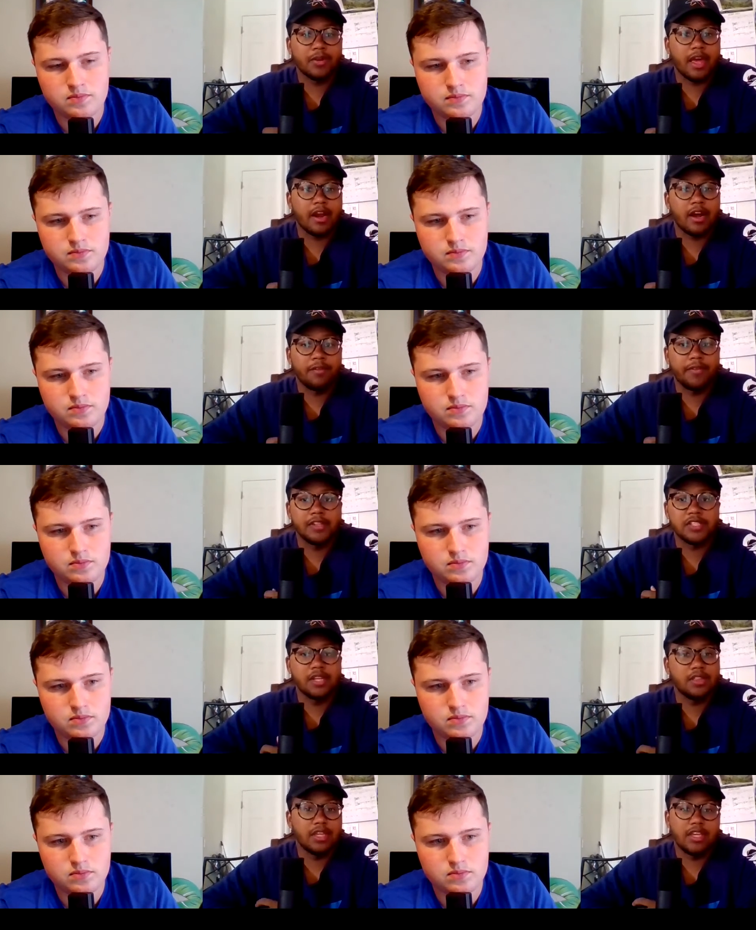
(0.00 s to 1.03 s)
Speaker 1: for that offense,
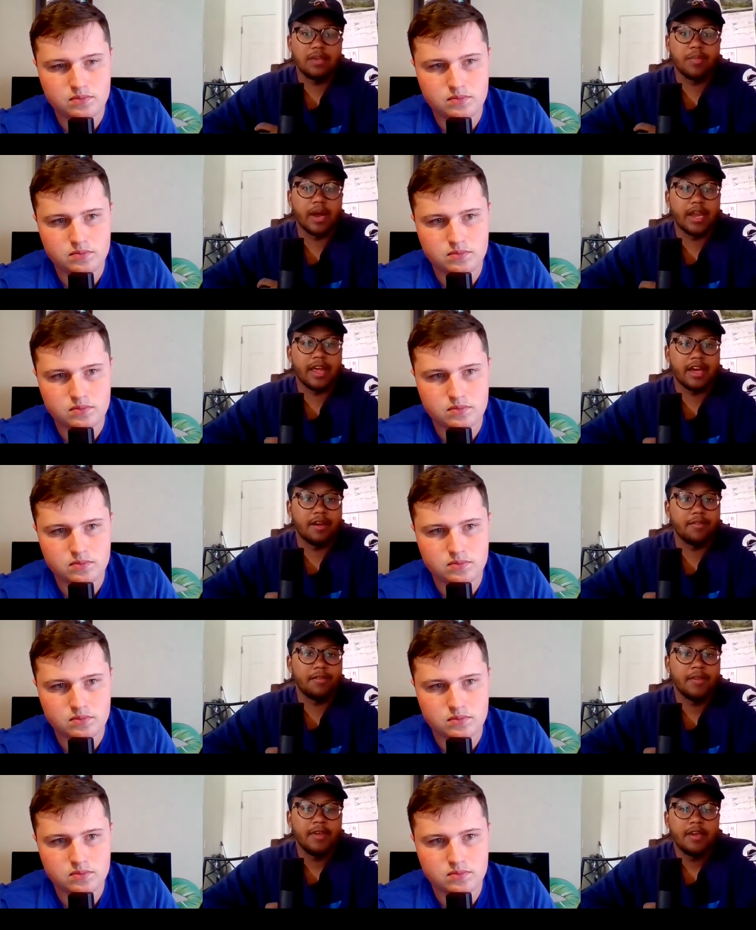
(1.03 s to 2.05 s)
I think he might have
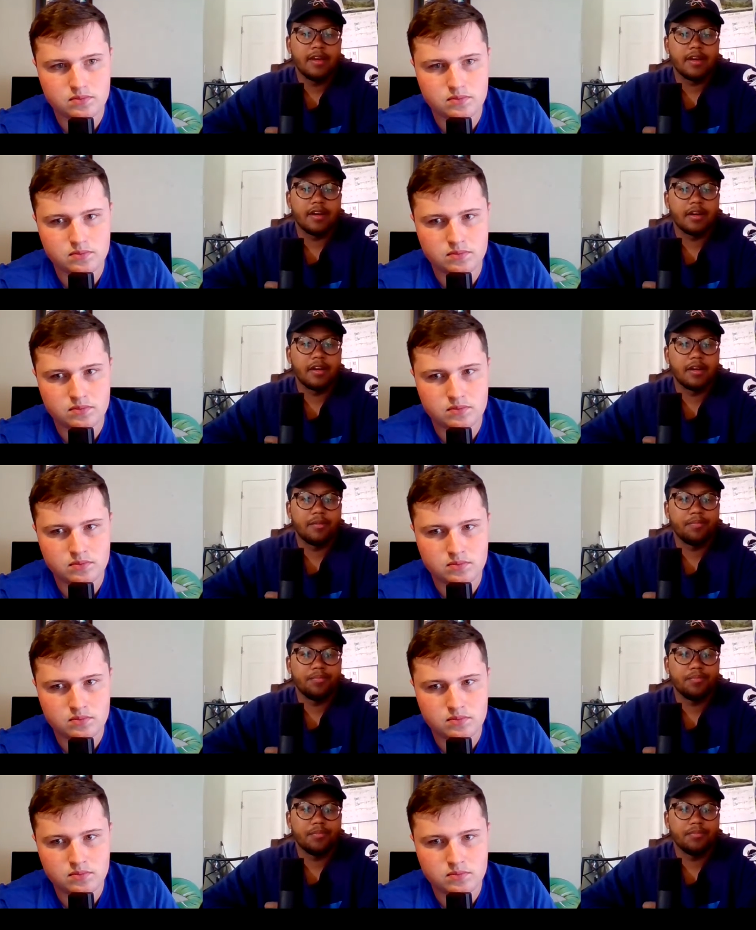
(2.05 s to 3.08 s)
uh,
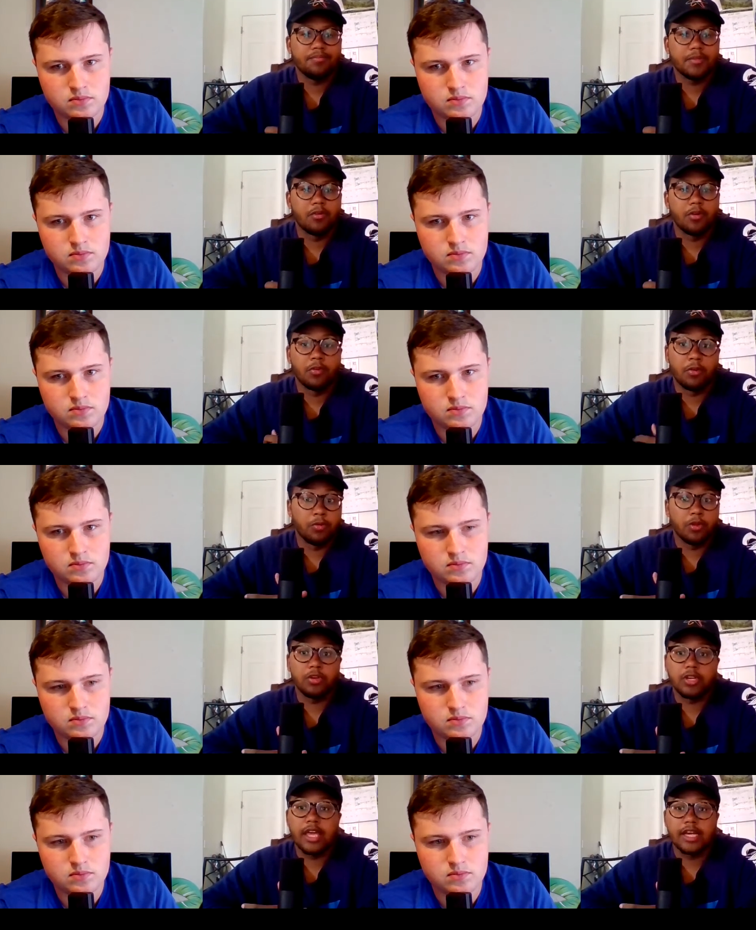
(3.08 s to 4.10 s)
a, a real
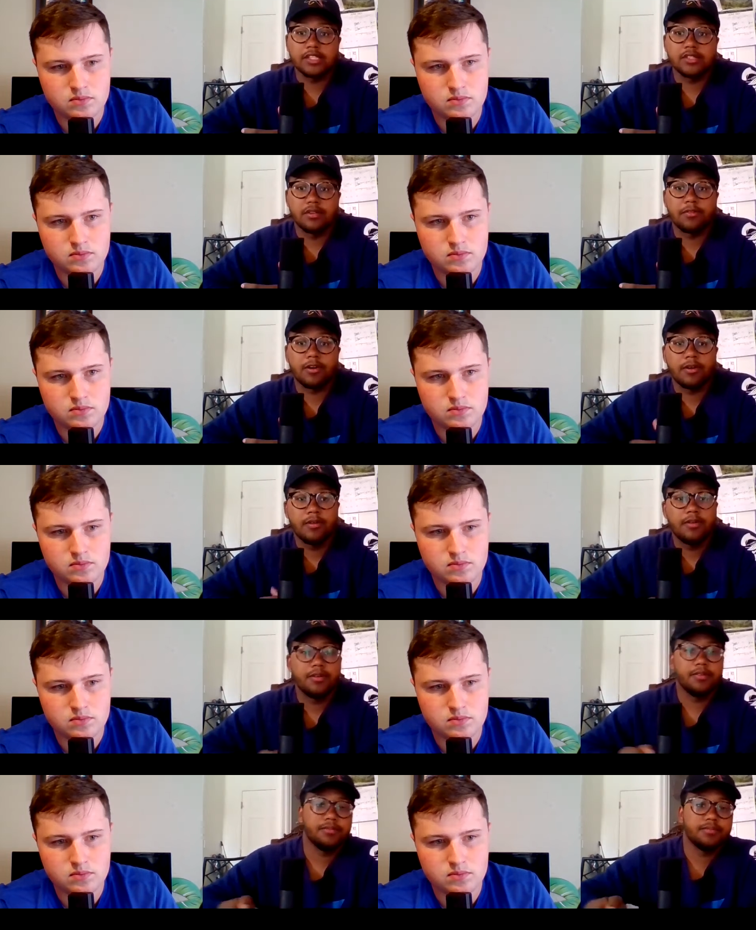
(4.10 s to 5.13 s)
good case in the fall.
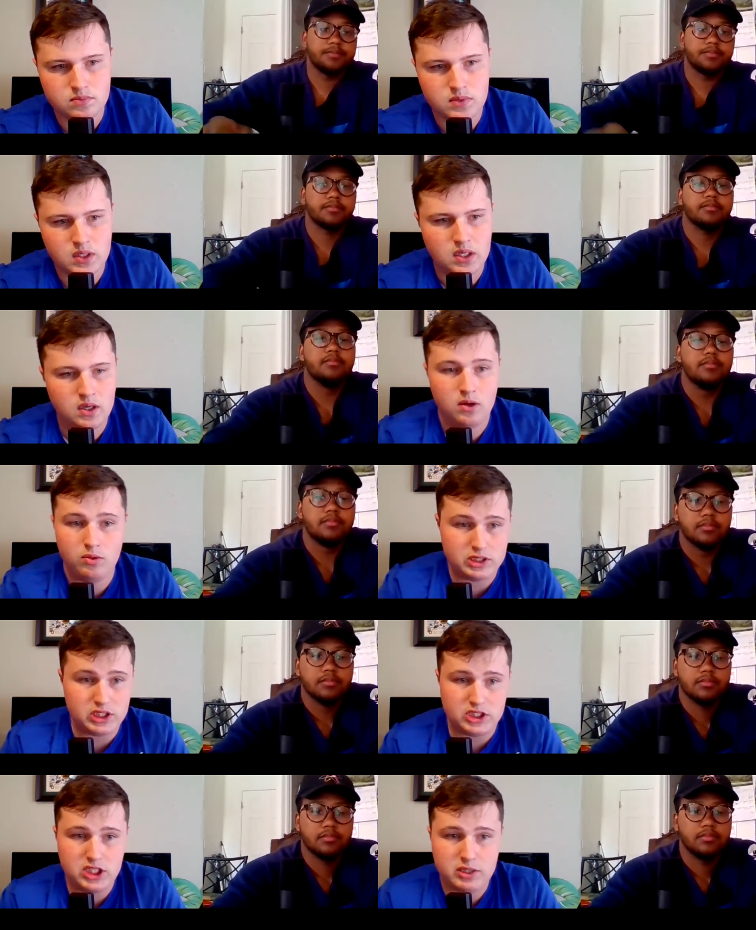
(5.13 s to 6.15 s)

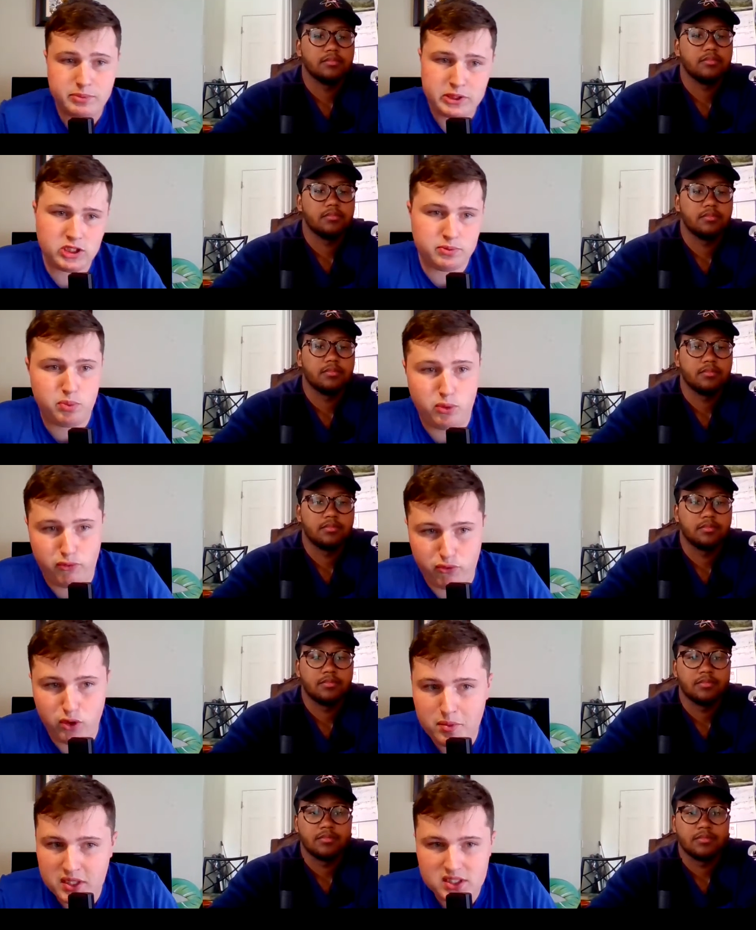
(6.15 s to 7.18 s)
Speaker 2: With the championship
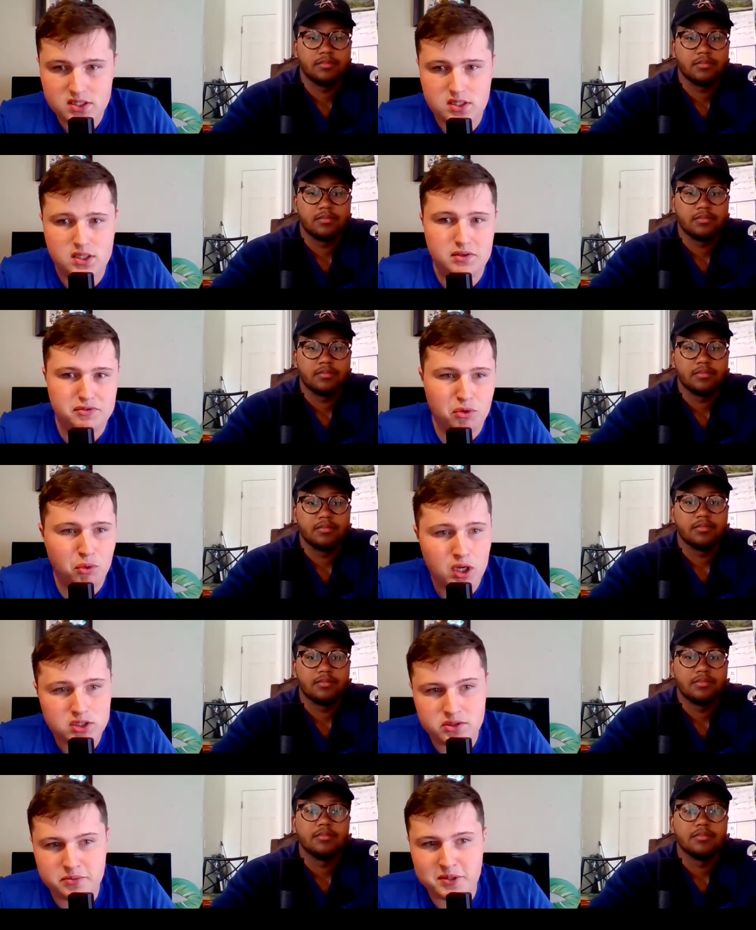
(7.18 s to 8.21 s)
performance, if the
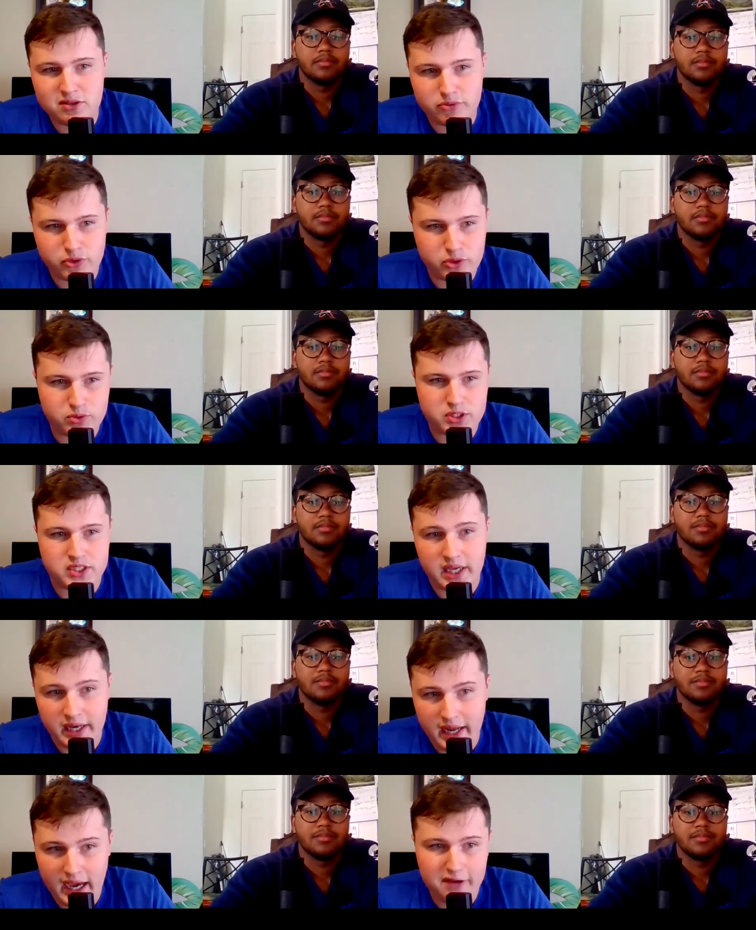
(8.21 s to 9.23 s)
Walter Payton Award was
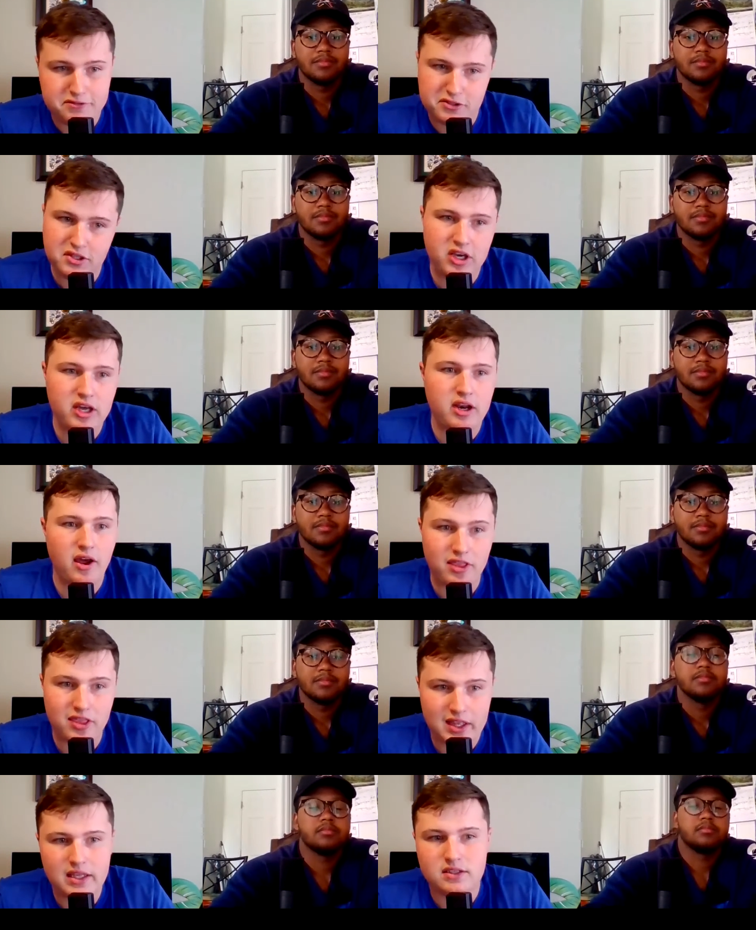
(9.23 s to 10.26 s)
done after that,
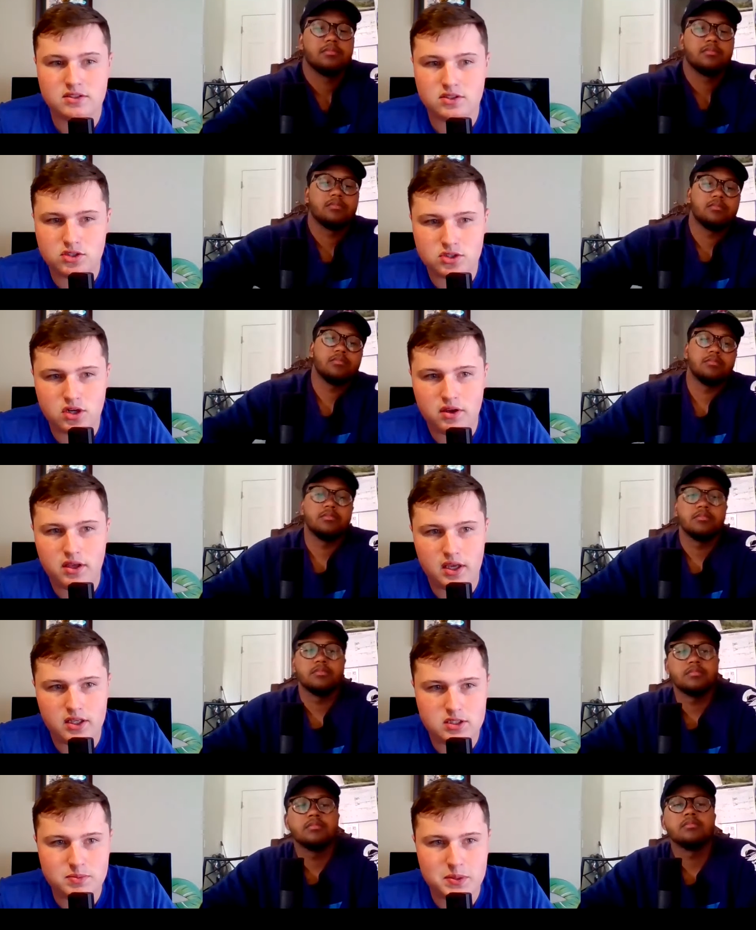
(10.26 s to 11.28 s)
I think he has a strong
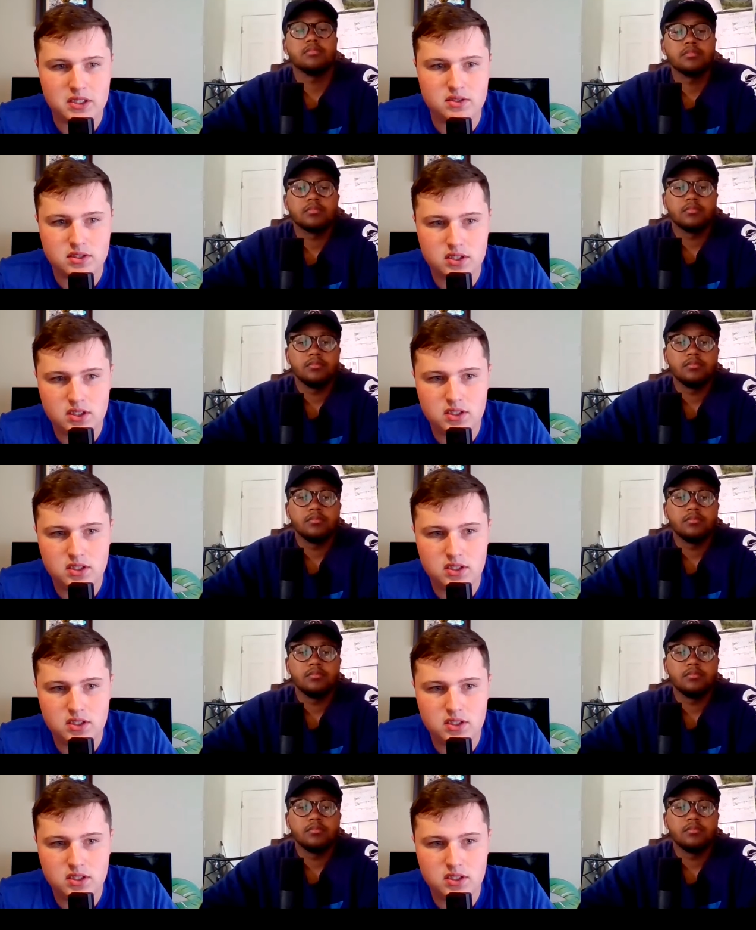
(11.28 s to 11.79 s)
case because